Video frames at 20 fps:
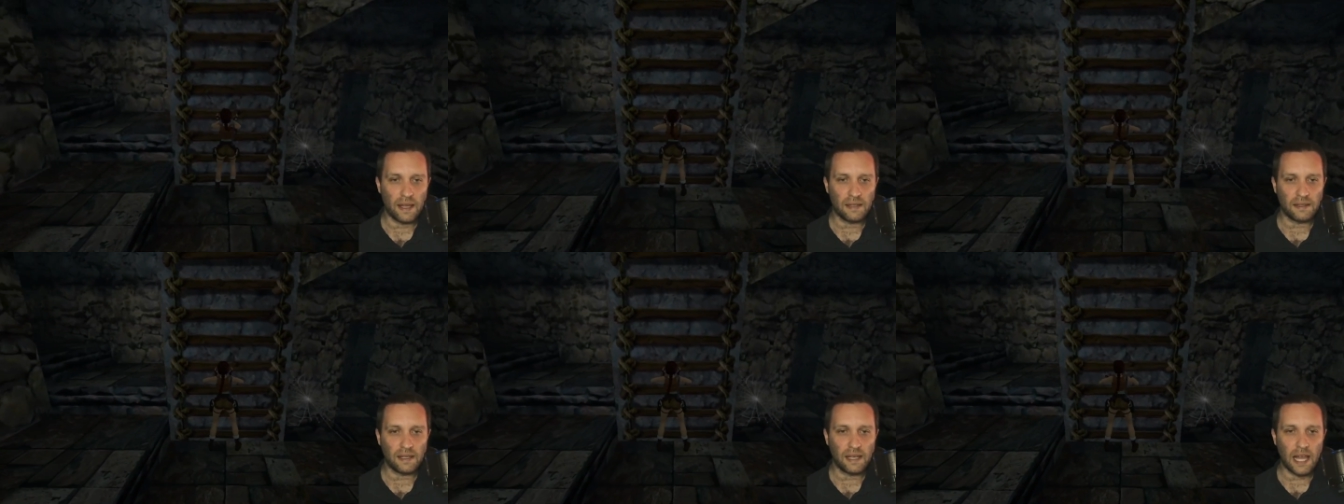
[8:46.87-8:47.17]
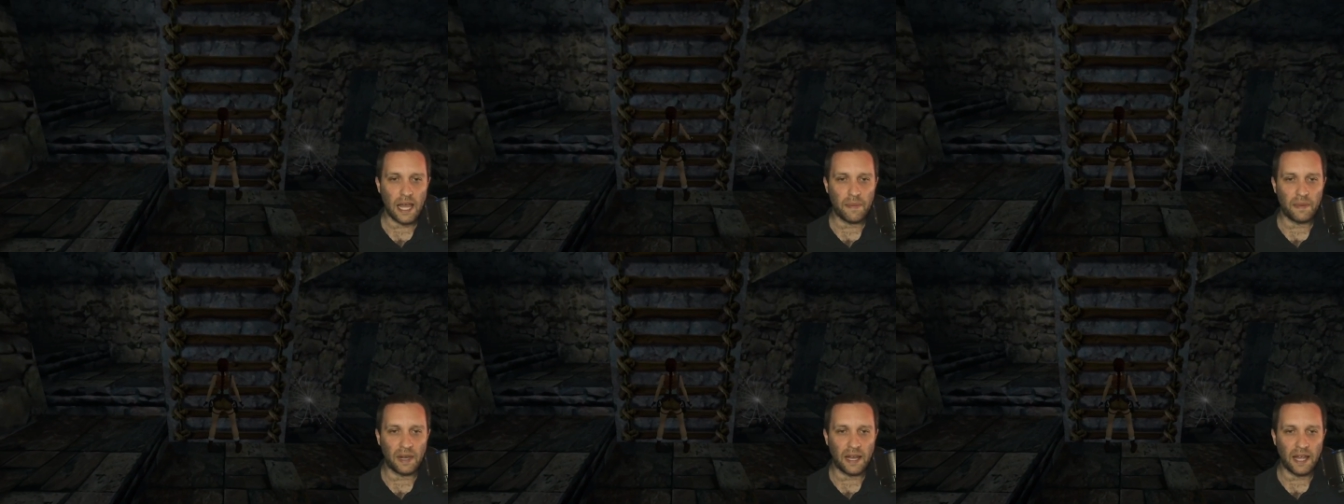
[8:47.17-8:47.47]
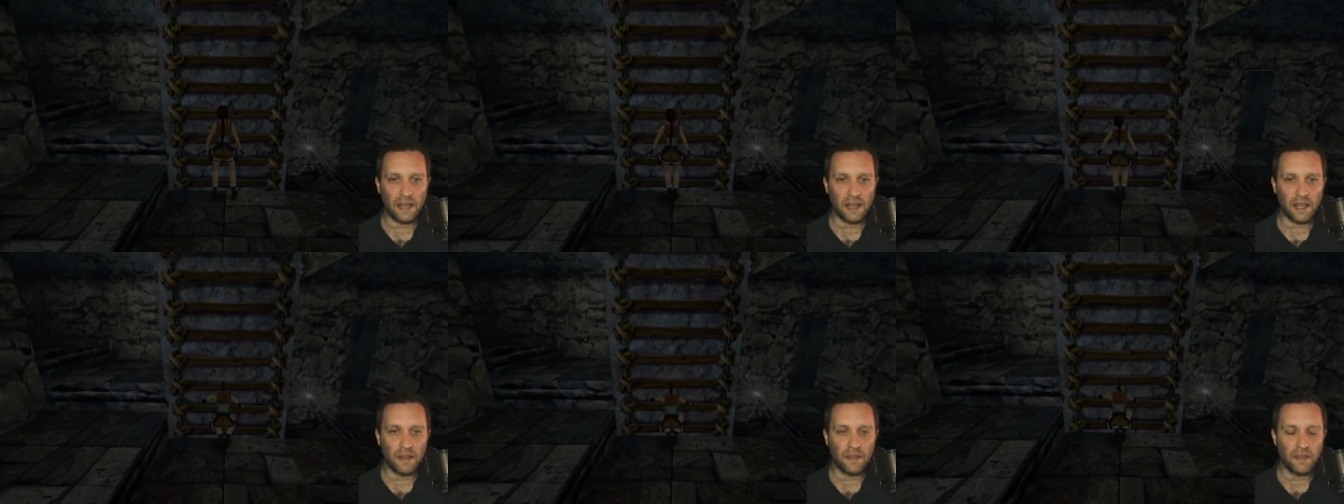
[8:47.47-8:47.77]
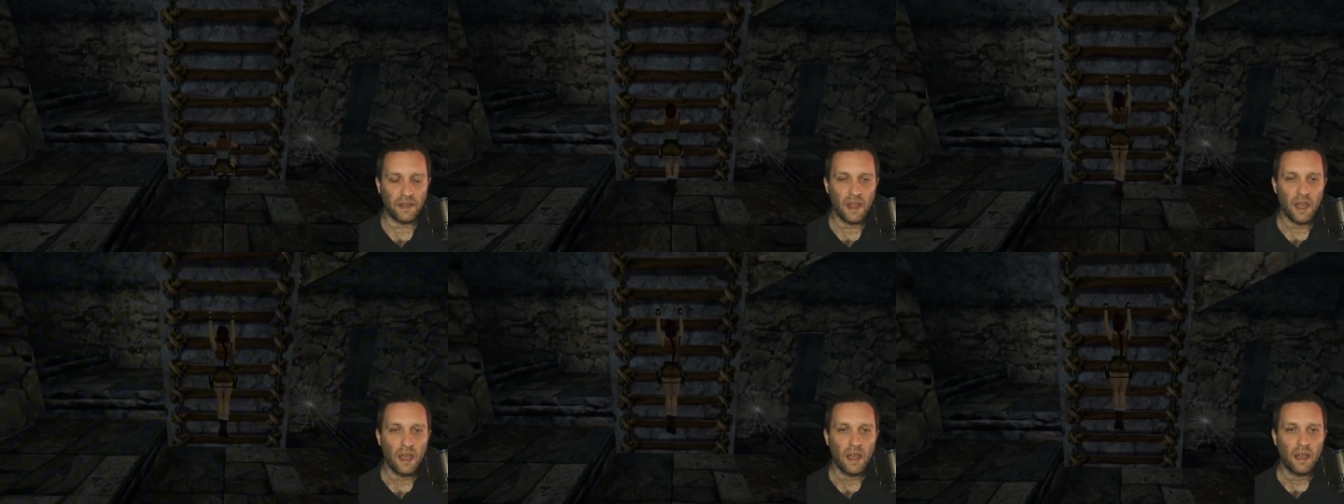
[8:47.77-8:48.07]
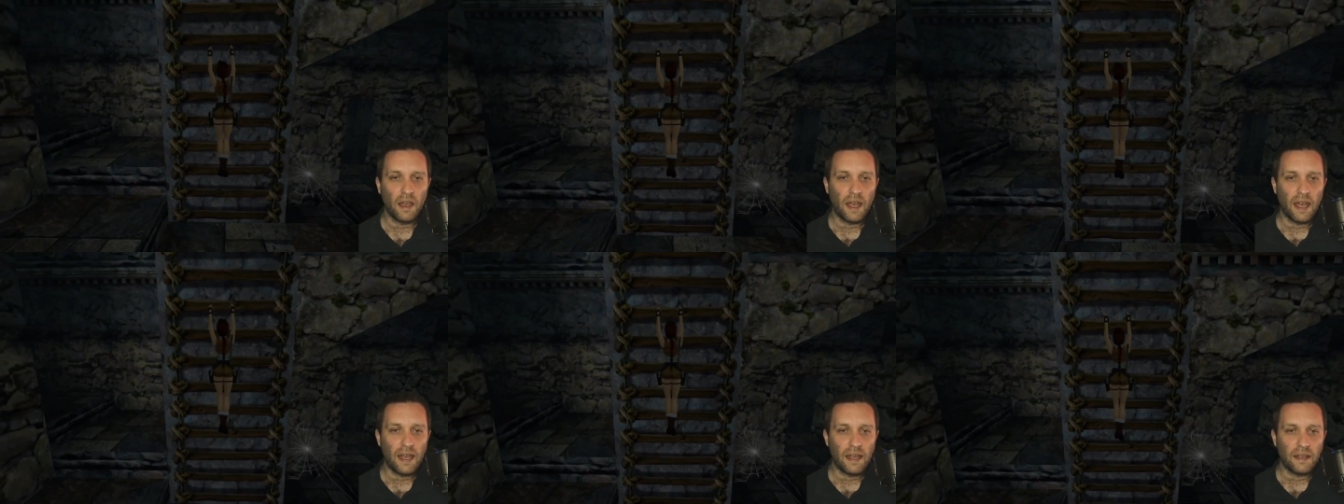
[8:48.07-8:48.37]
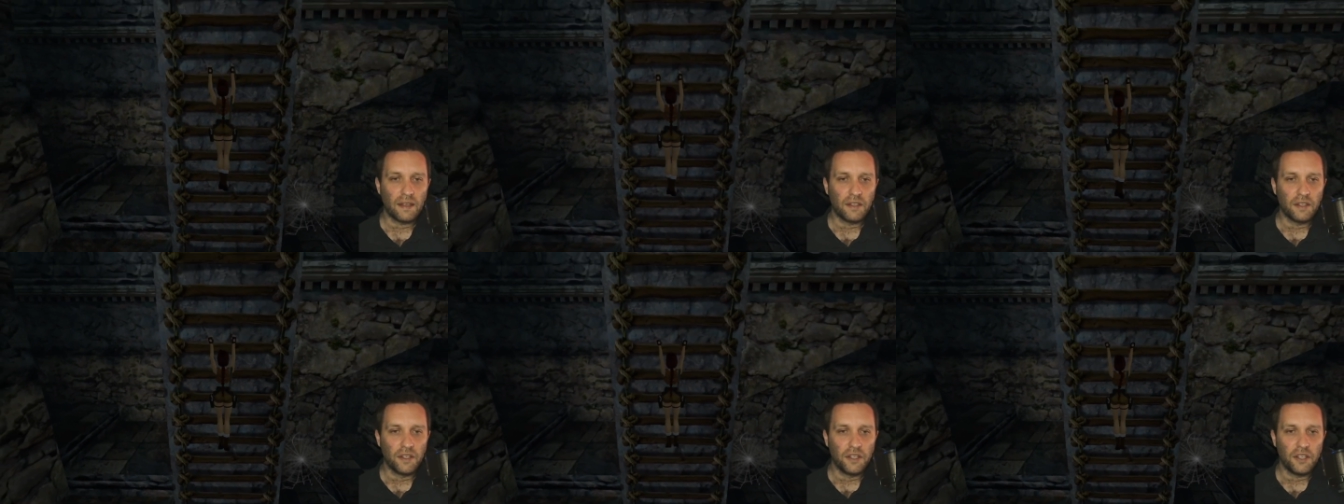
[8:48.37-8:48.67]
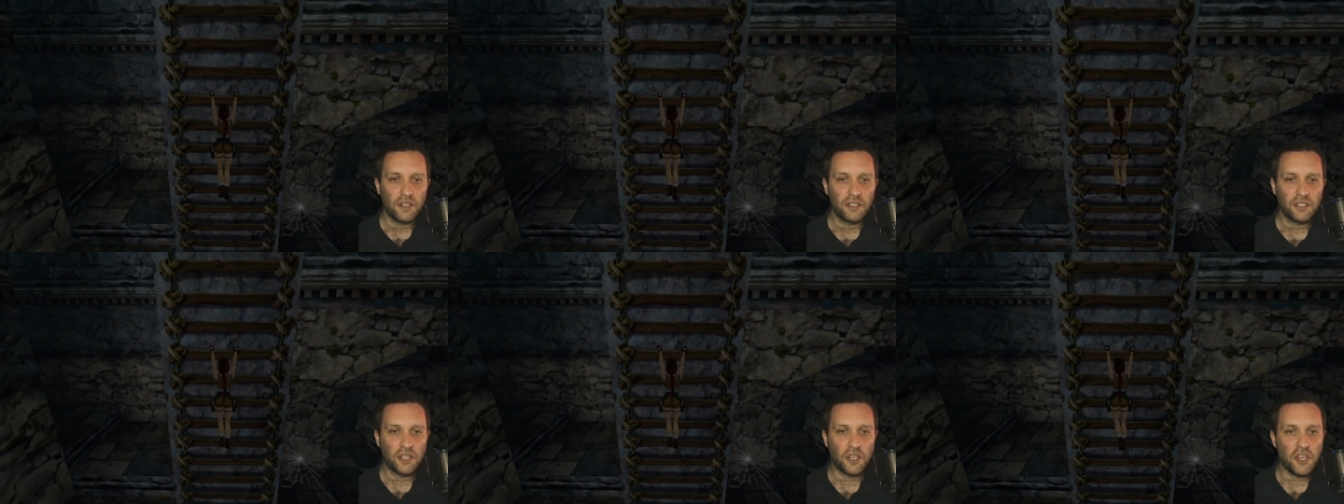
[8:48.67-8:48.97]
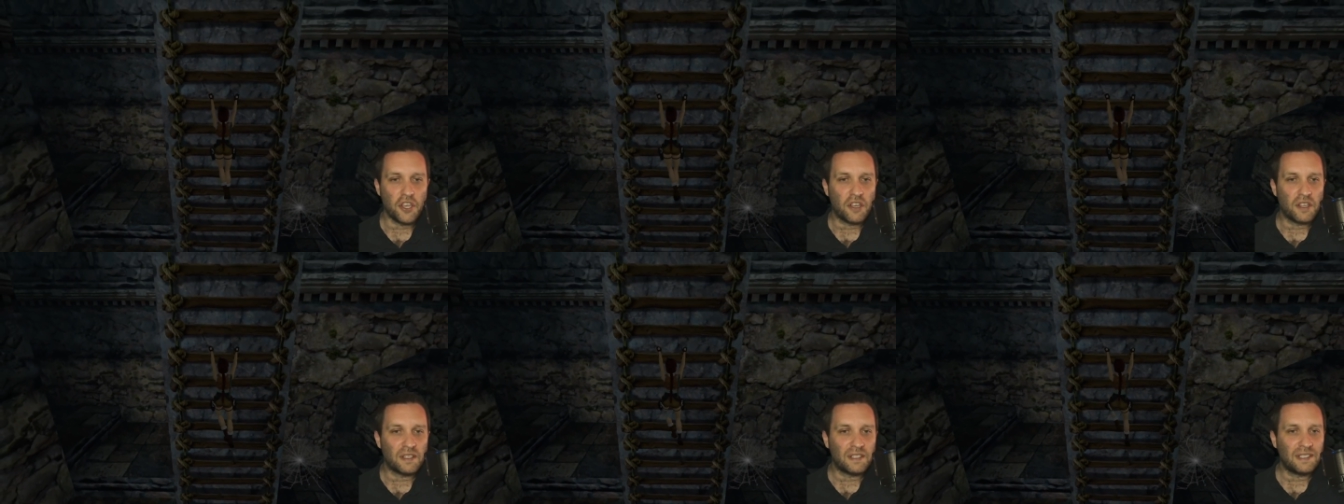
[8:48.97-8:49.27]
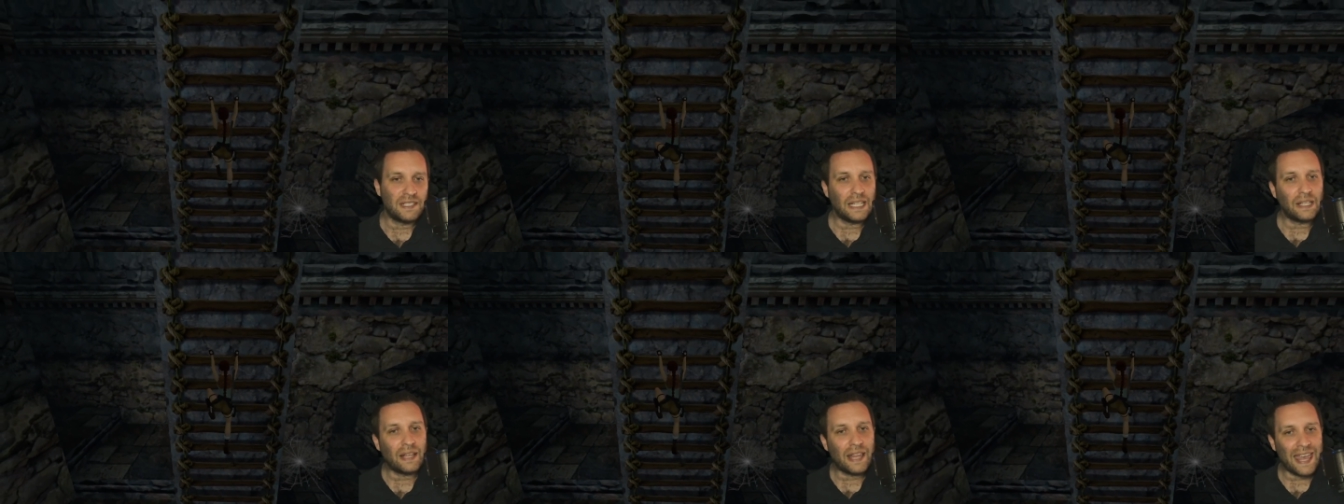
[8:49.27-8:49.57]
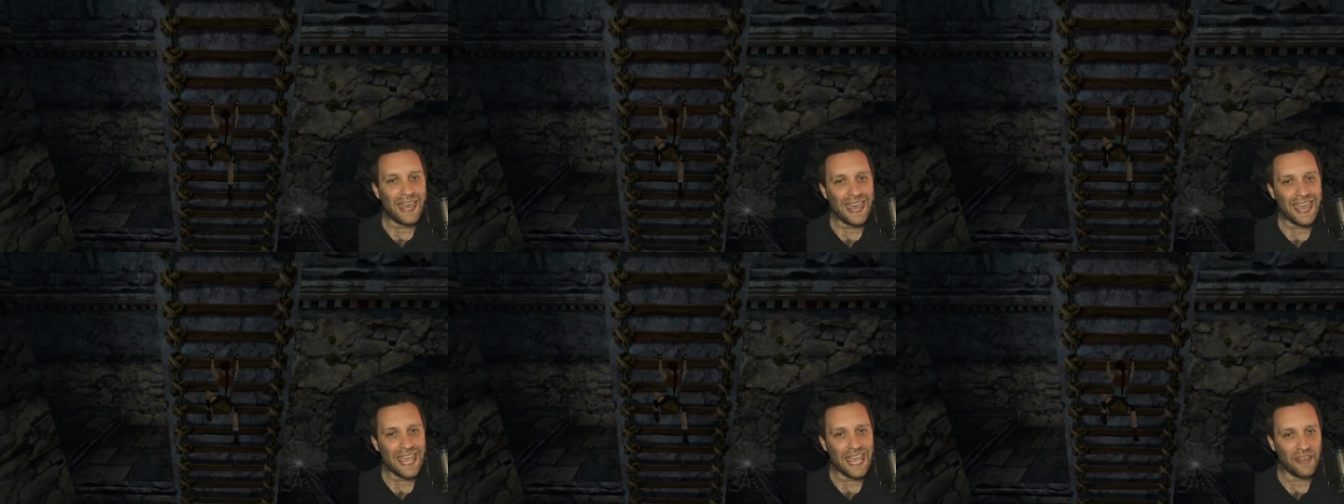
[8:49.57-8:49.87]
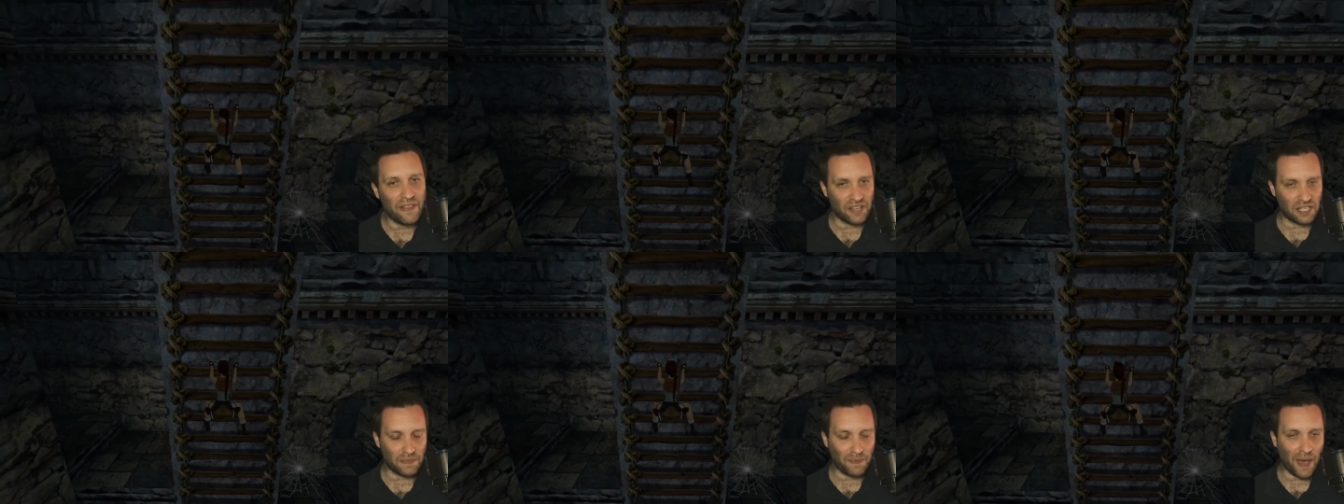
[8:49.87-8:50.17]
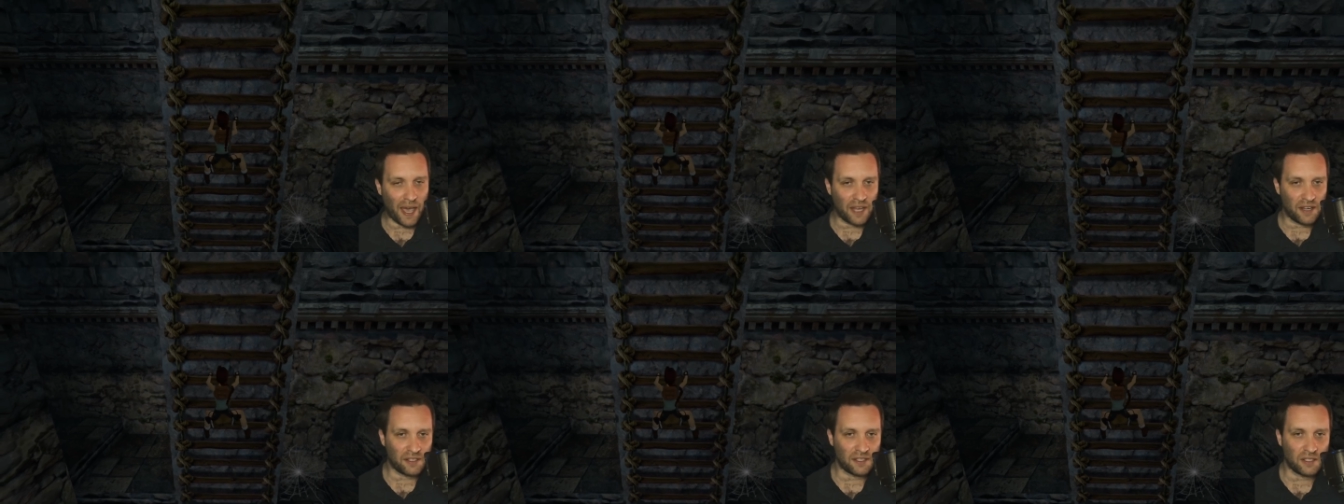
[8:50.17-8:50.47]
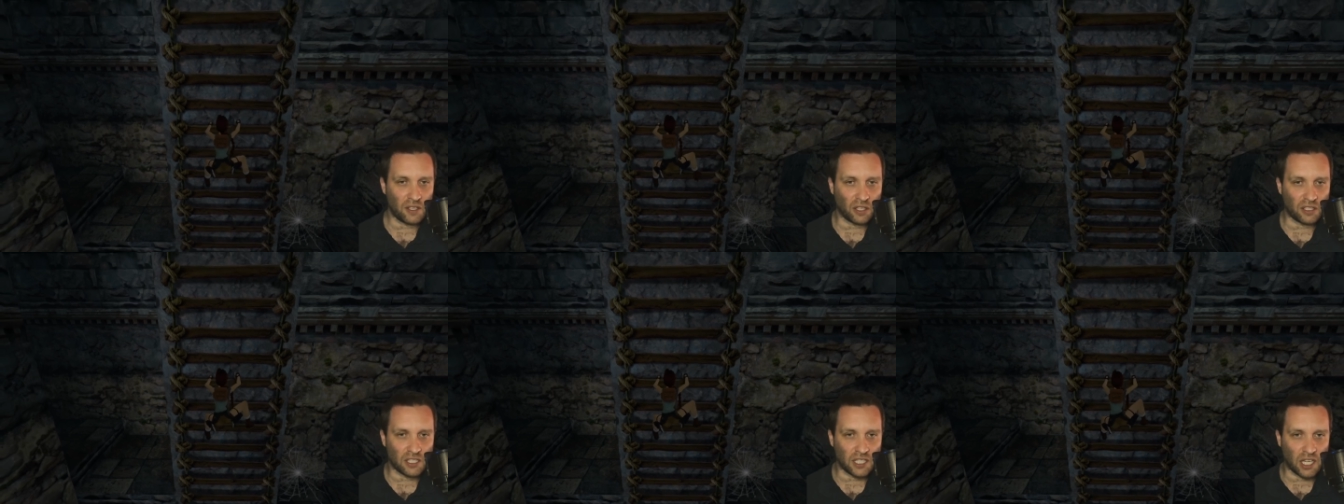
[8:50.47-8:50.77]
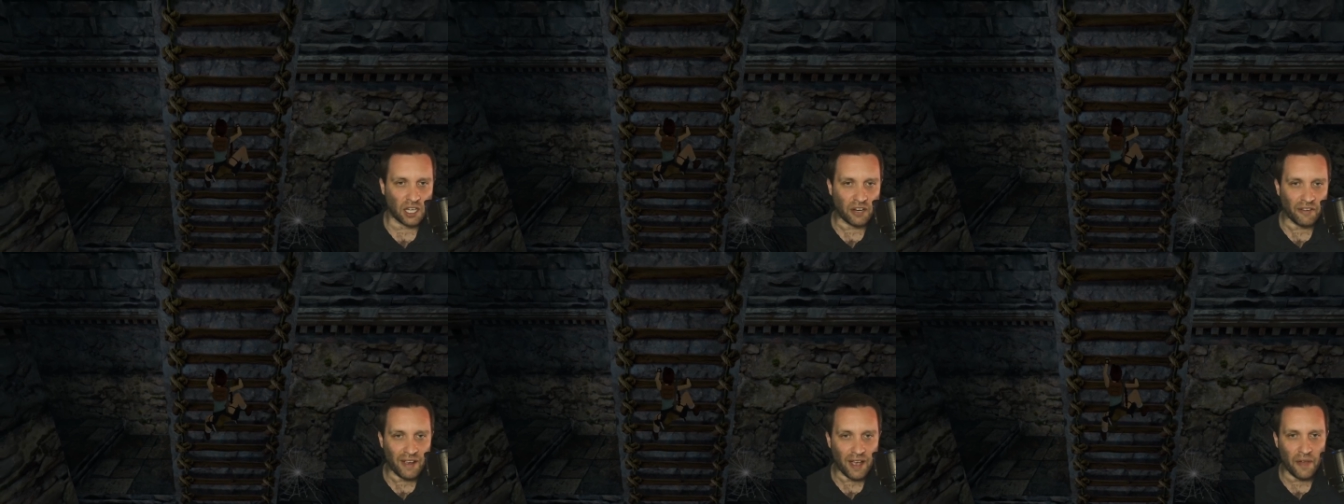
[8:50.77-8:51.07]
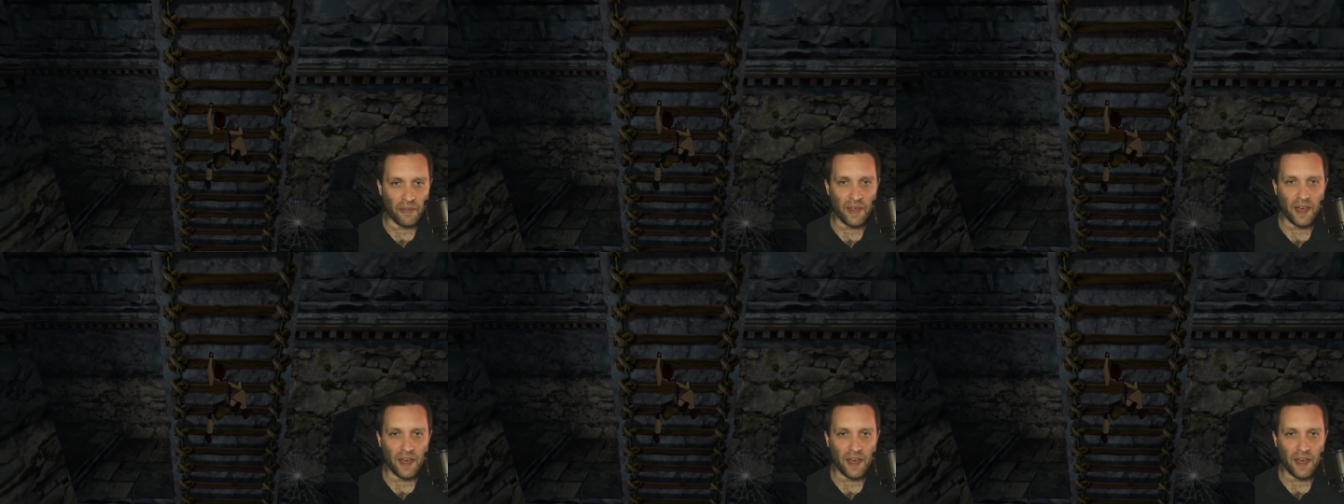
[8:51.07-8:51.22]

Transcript: Climb the ladder. So you can still hear the spider scuttling around.